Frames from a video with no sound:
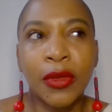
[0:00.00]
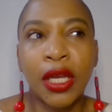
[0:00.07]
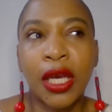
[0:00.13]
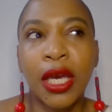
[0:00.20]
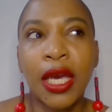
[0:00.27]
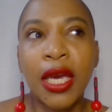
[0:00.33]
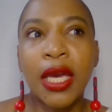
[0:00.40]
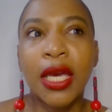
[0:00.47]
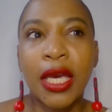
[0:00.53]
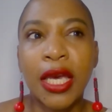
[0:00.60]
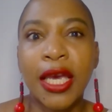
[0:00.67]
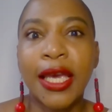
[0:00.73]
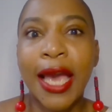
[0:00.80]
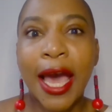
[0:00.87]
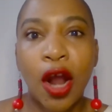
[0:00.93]

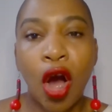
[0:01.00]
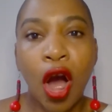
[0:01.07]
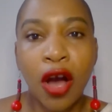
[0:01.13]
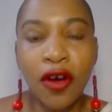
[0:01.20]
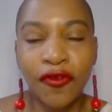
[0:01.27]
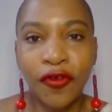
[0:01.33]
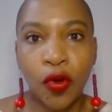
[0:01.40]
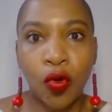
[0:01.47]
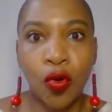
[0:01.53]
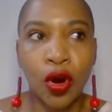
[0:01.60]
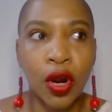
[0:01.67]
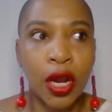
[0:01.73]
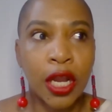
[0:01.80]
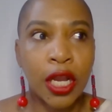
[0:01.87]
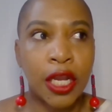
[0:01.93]
he got off
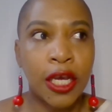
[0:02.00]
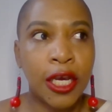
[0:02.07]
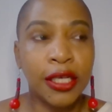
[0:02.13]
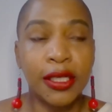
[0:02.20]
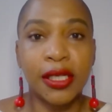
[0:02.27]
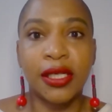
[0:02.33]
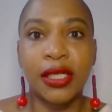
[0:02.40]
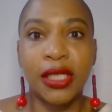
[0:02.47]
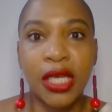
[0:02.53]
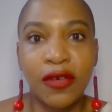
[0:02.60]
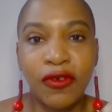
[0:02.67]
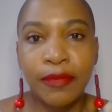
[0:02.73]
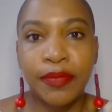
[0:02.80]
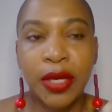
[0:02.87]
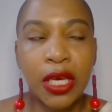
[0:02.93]
on
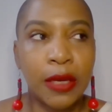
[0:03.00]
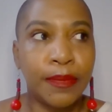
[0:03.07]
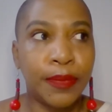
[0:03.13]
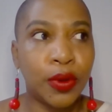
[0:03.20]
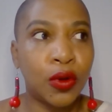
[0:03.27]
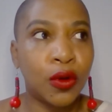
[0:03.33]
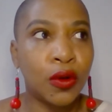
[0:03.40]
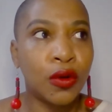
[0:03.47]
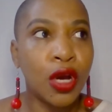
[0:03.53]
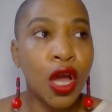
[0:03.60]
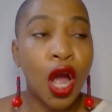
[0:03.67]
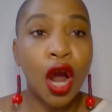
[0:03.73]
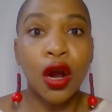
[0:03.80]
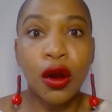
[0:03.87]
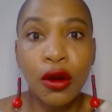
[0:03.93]
deceiving people,
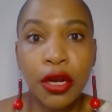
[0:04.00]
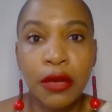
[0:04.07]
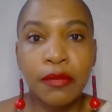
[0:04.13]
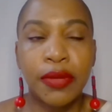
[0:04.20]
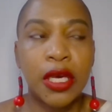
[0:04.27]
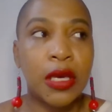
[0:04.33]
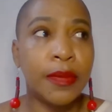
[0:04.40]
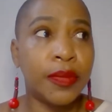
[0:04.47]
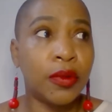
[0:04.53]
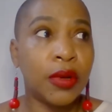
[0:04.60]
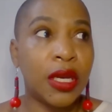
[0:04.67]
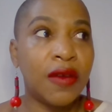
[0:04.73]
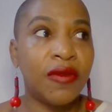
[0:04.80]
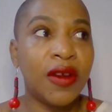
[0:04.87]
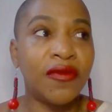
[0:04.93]
hurting people,
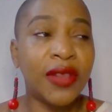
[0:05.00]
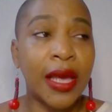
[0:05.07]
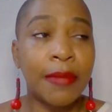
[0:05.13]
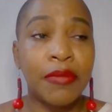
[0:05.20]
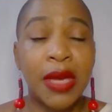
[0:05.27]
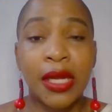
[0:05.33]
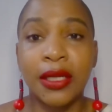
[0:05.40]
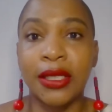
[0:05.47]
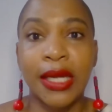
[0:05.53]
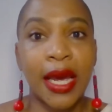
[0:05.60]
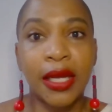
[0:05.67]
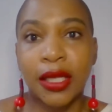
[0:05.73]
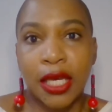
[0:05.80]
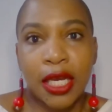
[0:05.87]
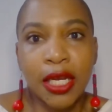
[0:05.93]
even if that meant
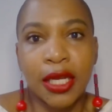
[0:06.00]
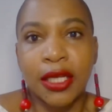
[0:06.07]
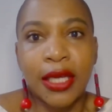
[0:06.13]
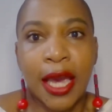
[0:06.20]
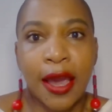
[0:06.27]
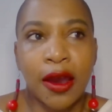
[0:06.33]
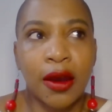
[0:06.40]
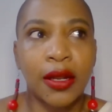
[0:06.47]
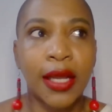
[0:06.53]
death, he didn't care.